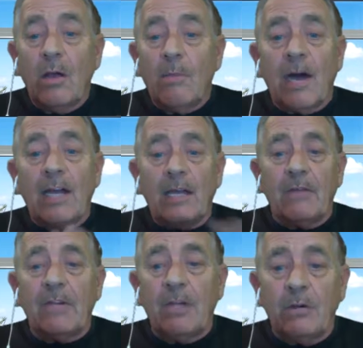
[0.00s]
My
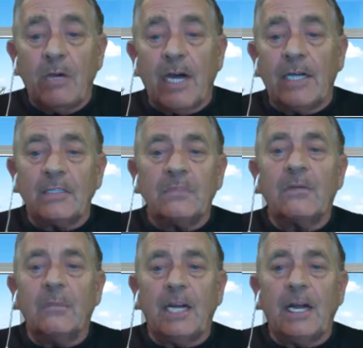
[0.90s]
gift to you guys for
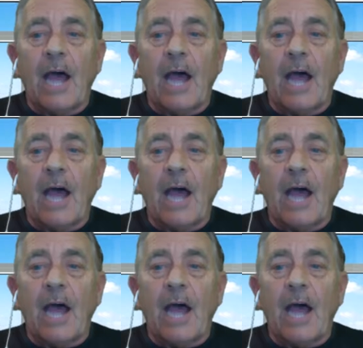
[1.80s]
being